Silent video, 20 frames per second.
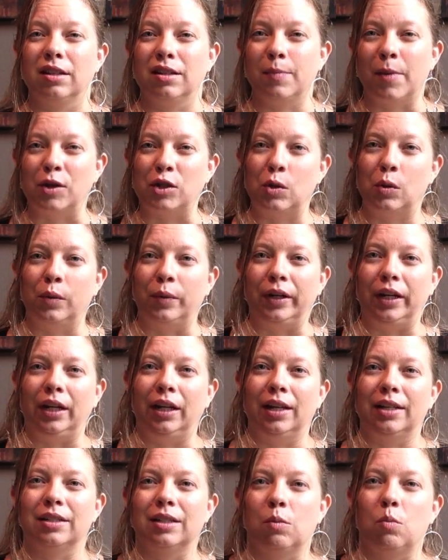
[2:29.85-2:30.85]
especially when we're
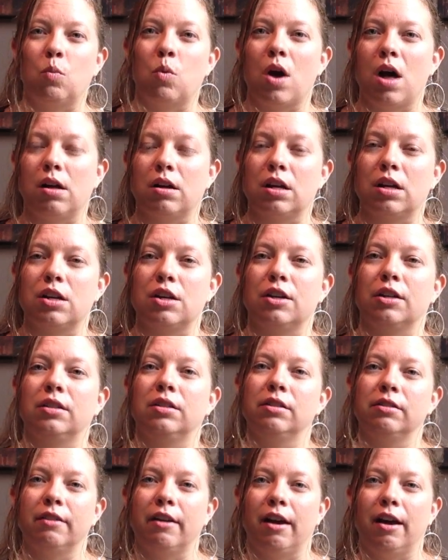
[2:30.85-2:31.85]
eating some
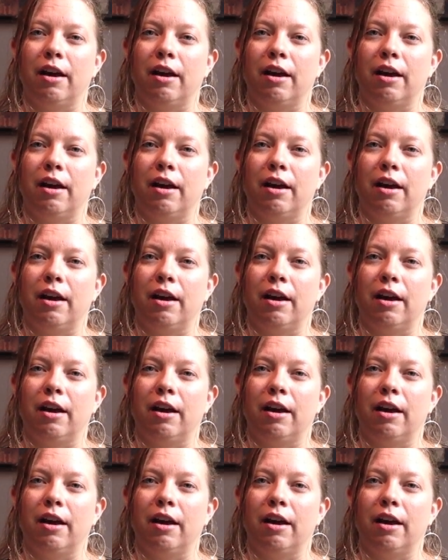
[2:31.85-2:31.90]
well-cooked